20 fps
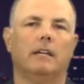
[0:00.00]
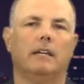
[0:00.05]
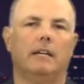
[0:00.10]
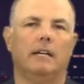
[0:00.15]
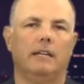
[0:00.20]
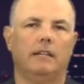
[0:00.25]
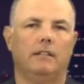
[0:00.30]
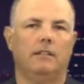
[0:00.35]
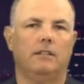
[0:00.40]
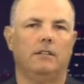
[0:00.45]
And
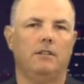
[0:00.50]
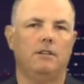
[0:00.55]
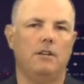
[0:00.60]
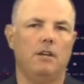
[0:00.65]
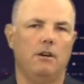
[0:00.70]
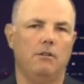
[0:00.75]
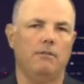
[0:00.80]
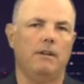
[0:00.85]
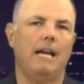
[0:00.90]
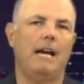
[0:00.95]
I
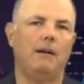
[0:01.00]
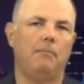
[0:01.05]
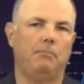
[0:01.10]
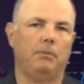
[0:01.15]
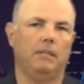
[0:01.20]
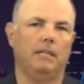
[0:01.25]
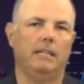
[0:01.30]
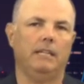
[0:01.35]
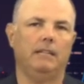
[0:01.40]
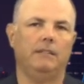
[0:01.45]
no doubt
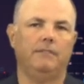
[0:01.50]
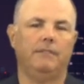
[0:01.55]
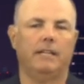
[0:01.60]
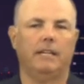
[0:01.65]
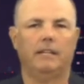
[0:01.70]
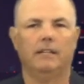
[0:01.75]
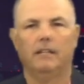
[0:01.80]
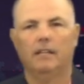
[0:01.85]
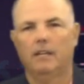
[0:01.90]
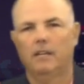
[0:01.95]
believe
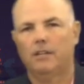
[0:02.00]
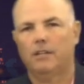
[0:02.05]
that,